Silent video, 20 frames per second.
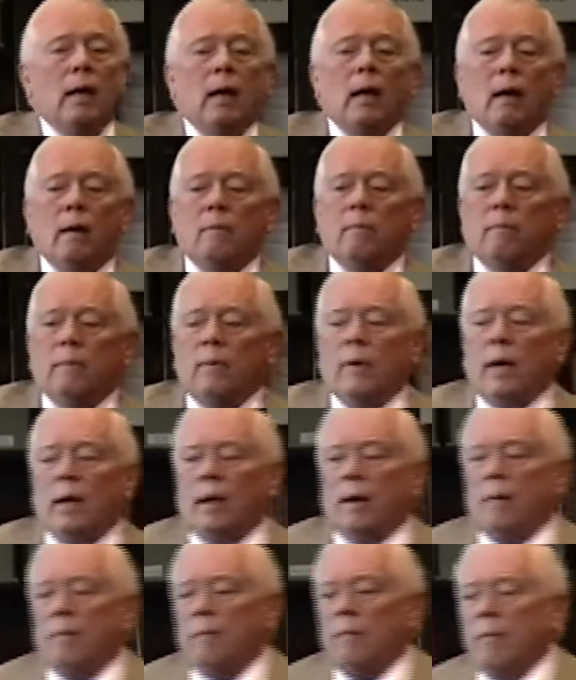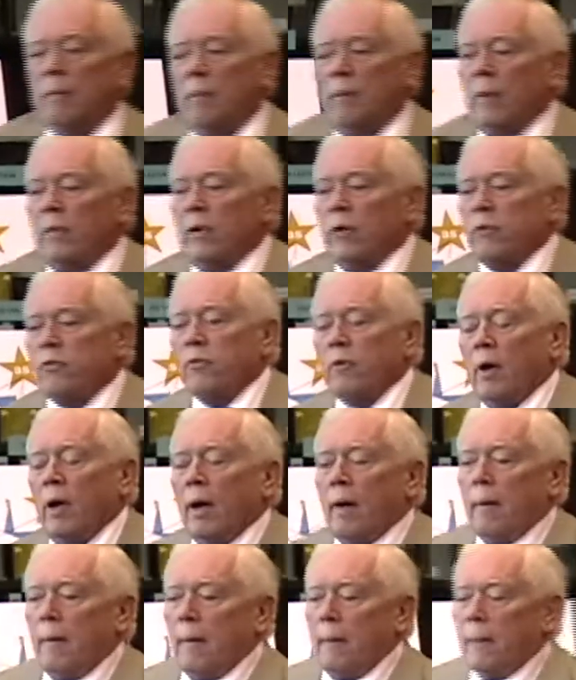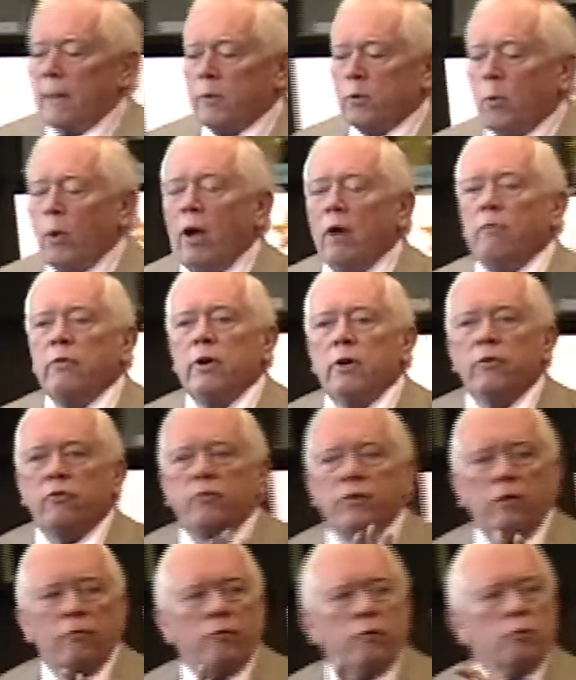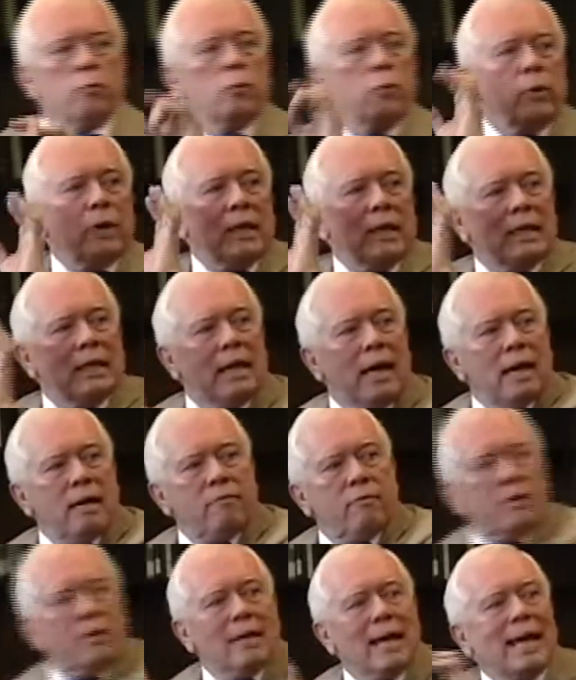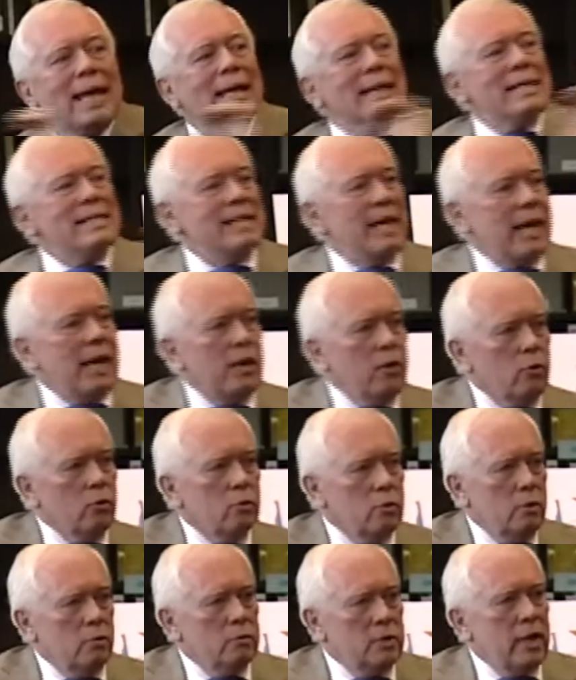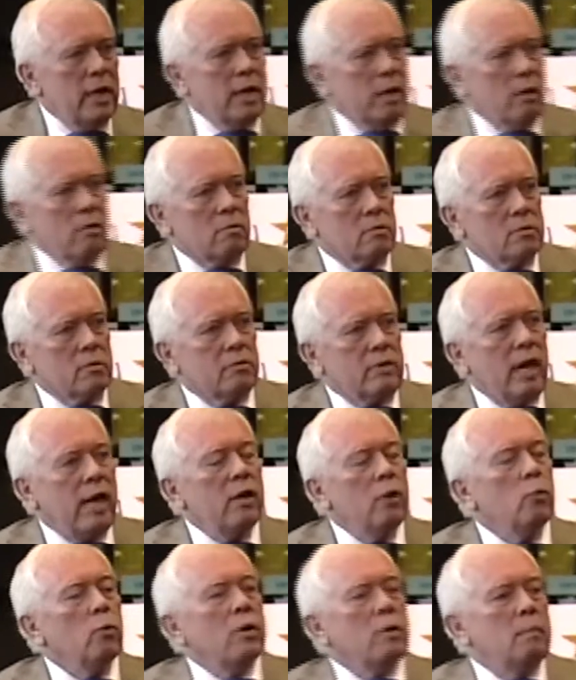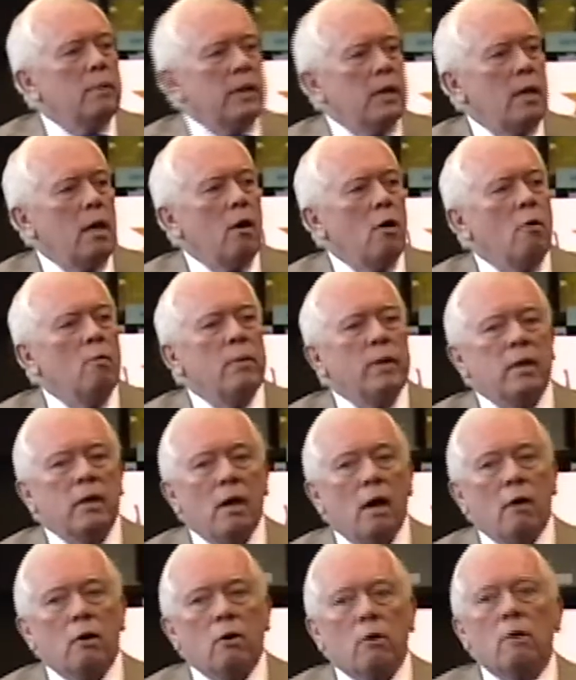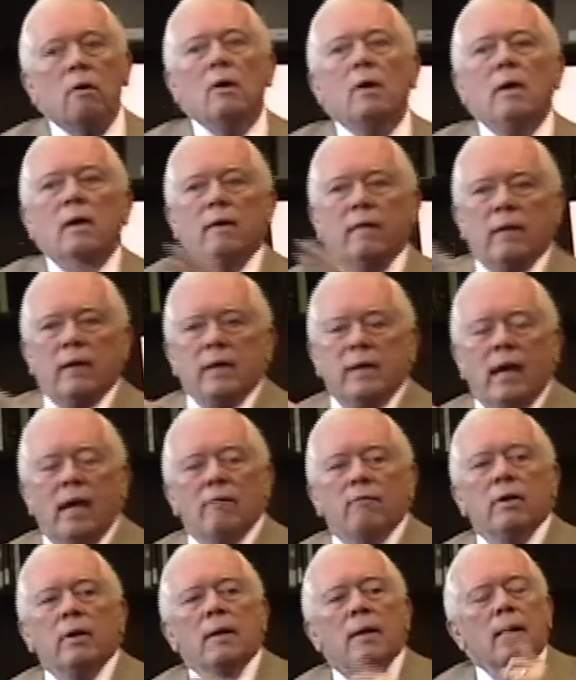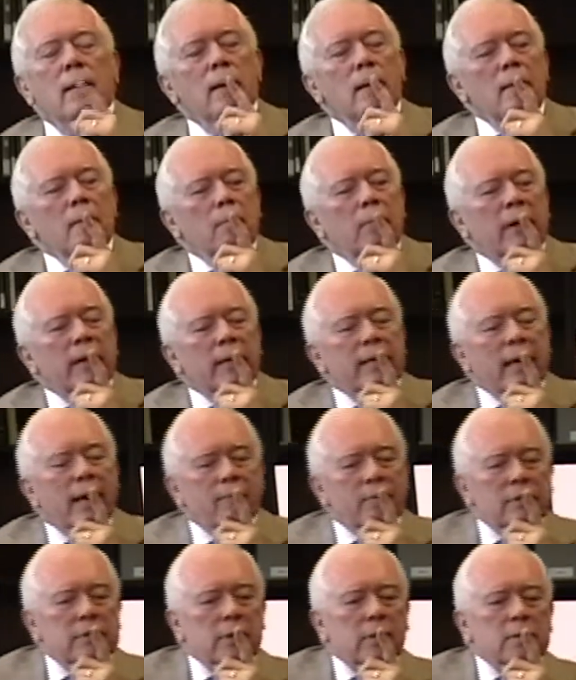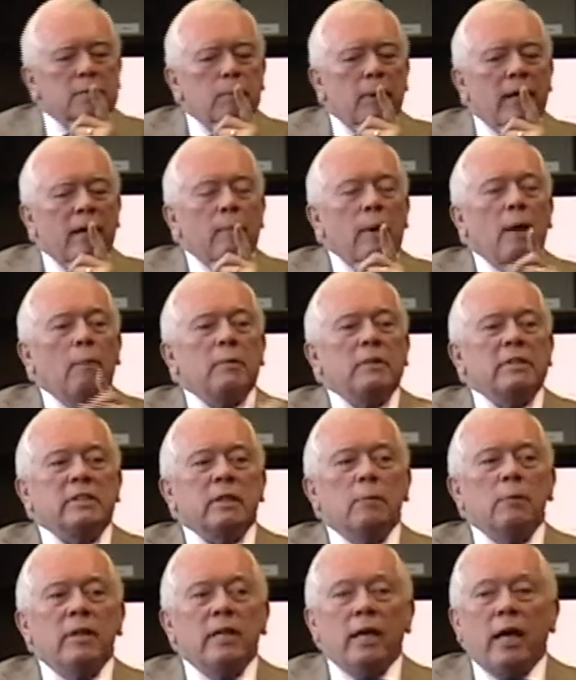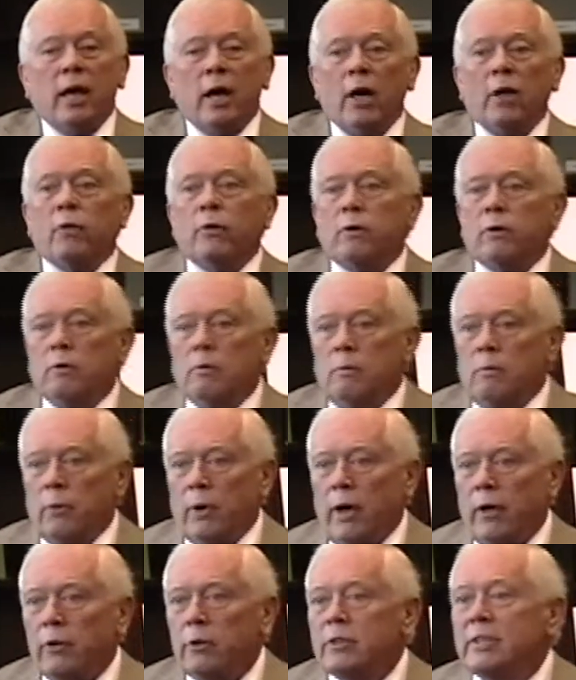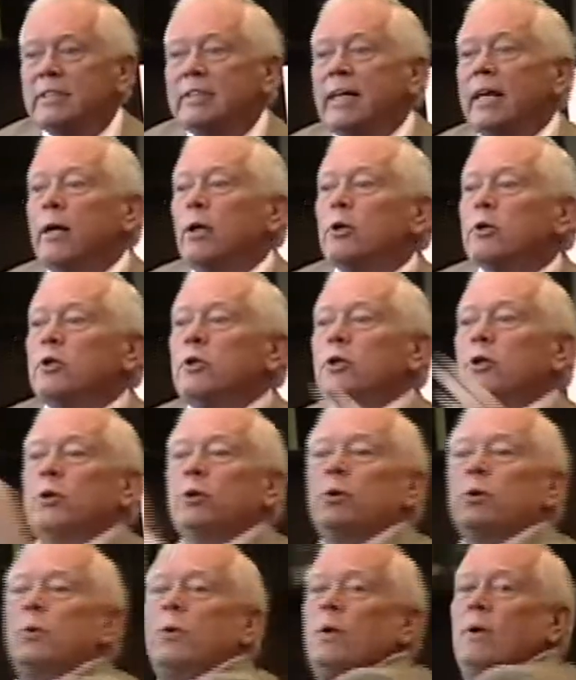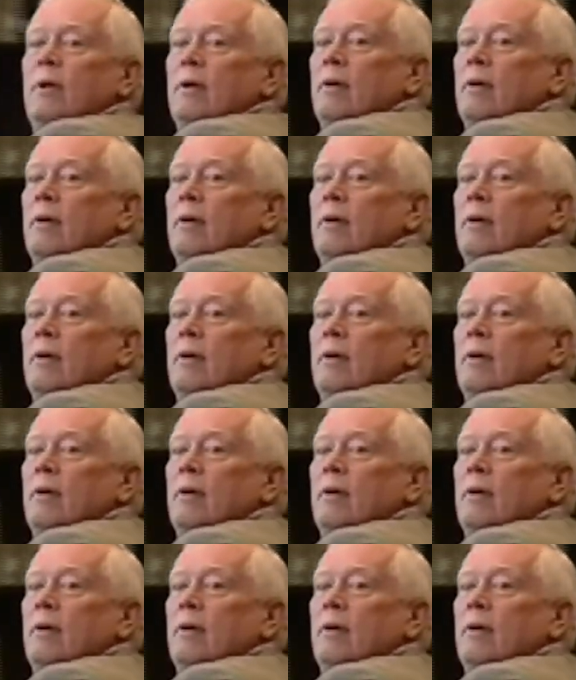uh, uh, there's a uh, 12 years difference between David and Daniel, who's here. So Daniel would have been at home younger than David. But David starts buying them out. But some of the other brothers sell to